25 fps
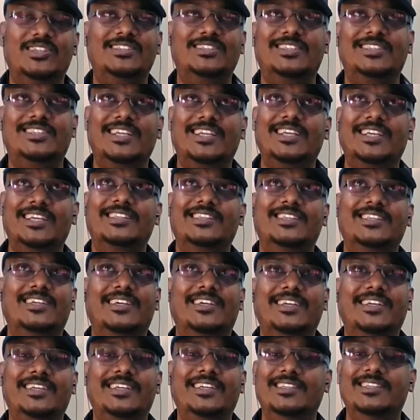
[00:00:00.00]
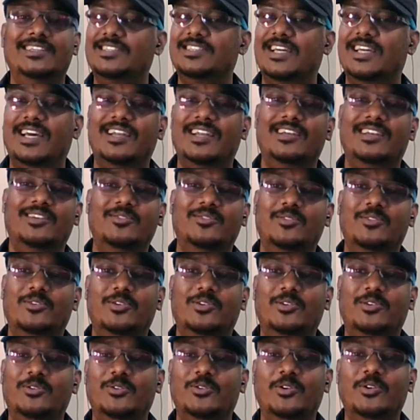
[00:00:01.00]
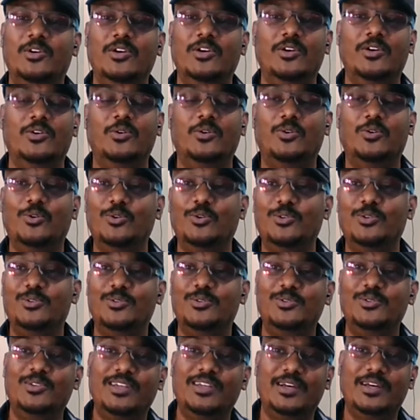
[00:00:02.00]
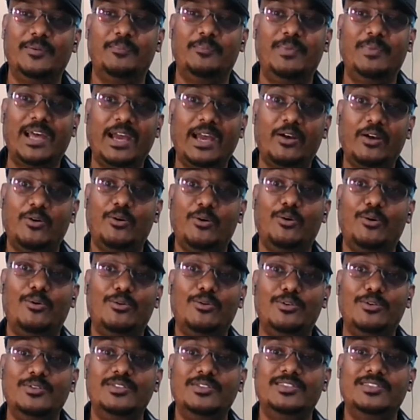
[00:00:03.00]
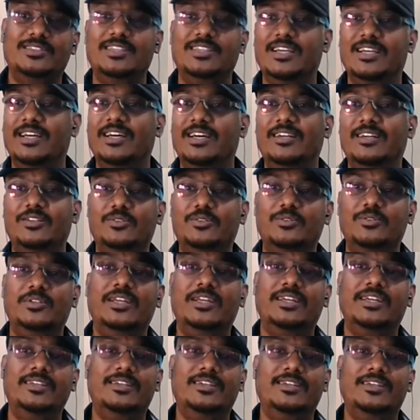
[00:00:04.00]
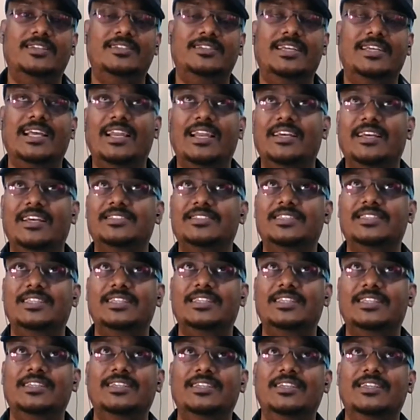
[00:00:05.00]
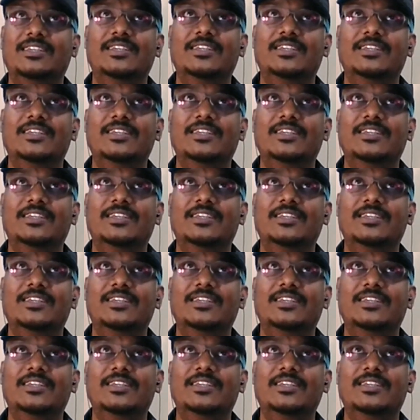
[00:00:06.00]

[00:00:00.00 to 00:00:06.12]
the string theories, and you need to go through the black holes to another galaxy.